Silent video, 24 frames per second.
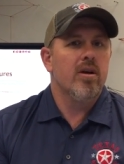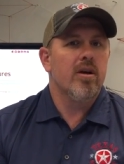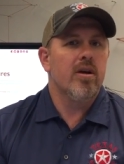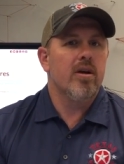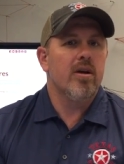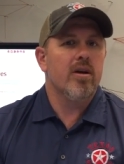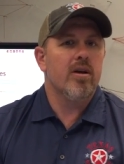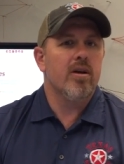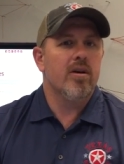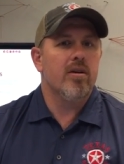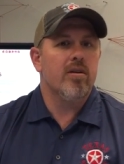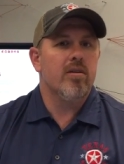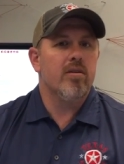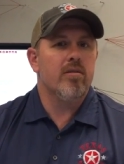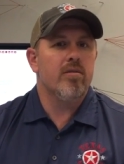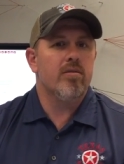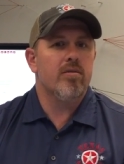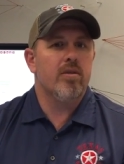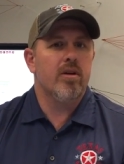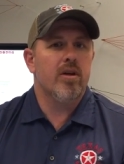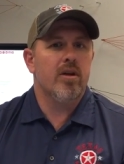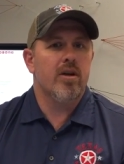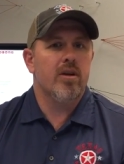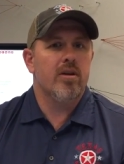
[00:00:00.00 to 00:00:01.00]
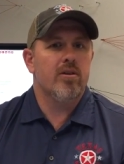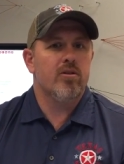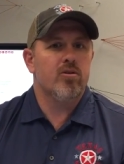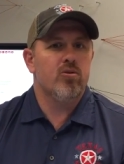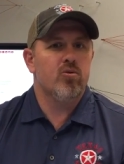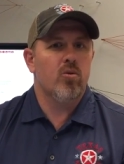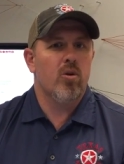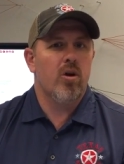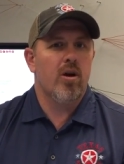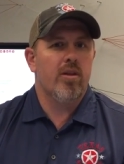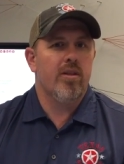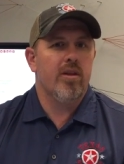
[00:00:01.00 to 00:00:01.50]
of, uh, to
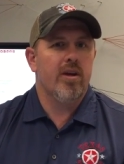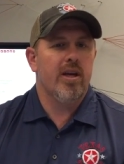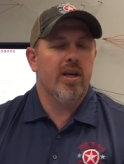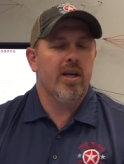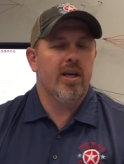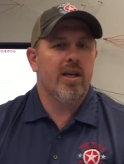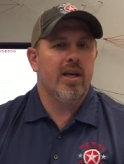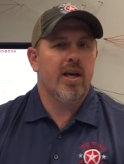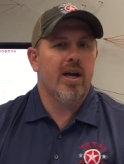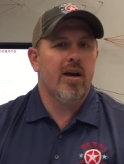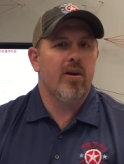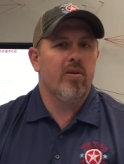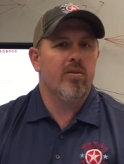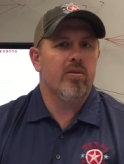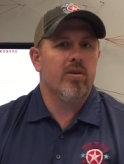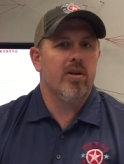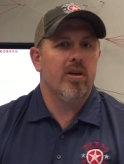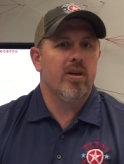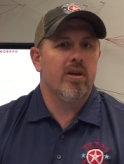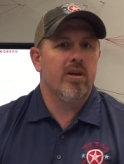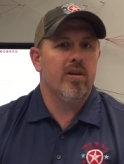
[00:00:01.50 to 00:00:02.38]
draw the heat out